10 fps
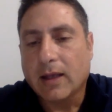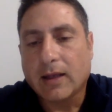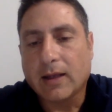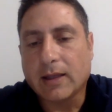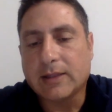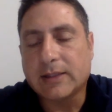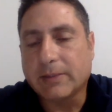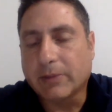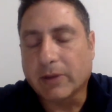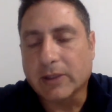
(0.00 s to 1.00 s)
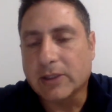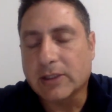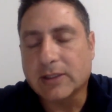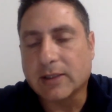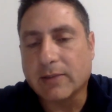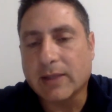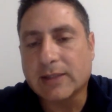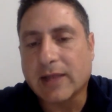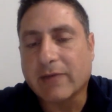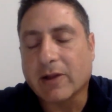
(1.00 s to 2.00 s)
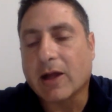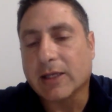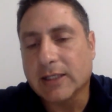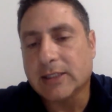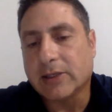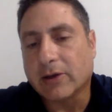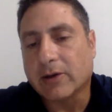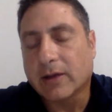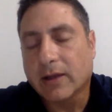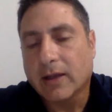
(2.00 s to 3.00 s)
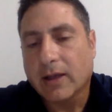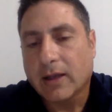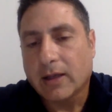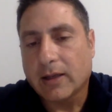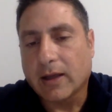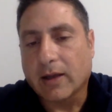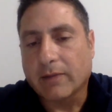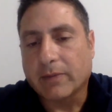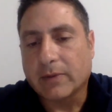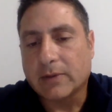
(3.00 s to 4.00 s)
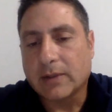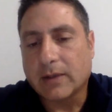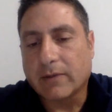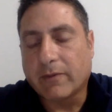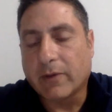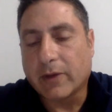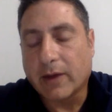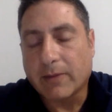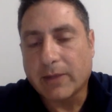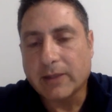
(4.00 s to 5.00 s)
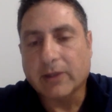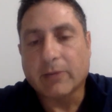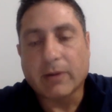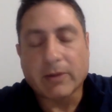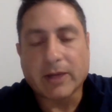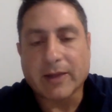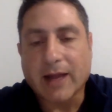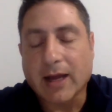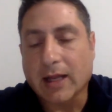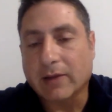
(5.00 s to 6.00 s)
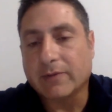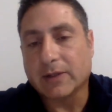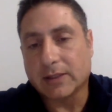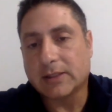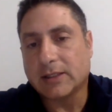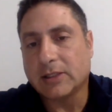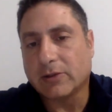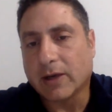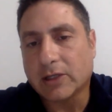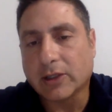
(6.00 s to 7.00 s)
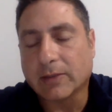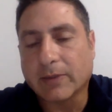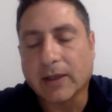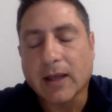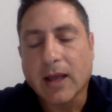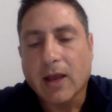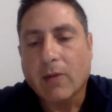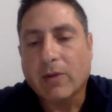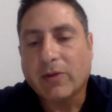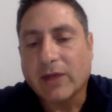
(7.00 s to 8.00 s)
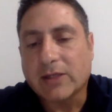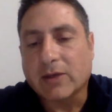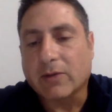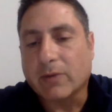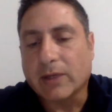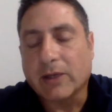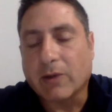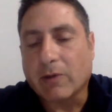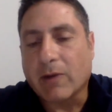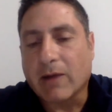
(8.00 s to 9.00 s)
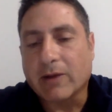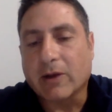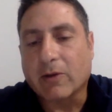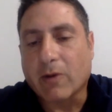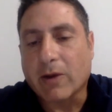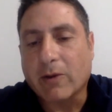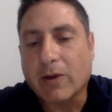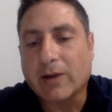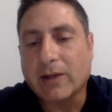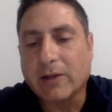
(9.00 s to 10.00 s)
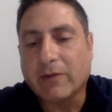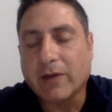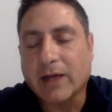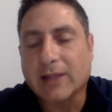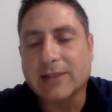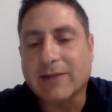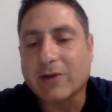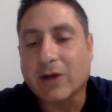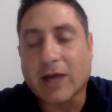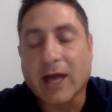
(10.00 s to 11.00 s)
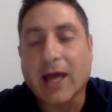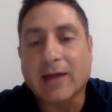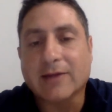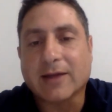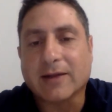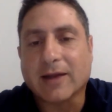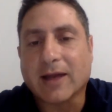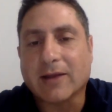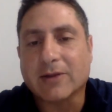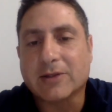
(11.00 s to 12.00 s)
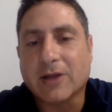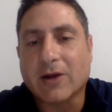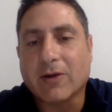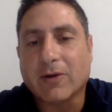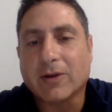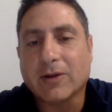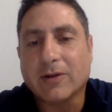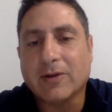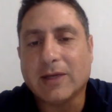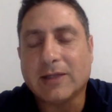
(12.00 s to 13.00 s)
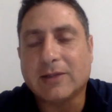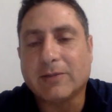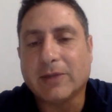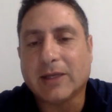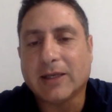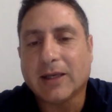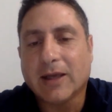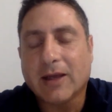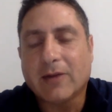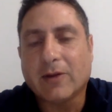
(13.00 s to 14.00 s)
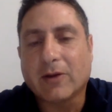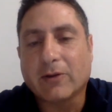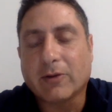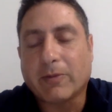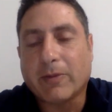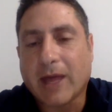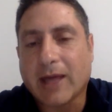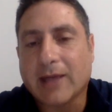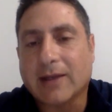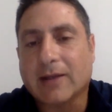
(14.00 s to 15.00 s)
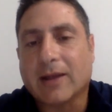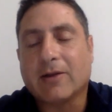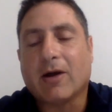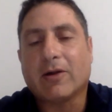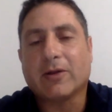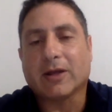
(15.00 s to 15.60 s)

it's simple. It makes life a lot easier for the company to go public in that kind of situation. But when things are really going well and you're growing quickly, you feel like it's never going to end, and there's no need to go through the pain and all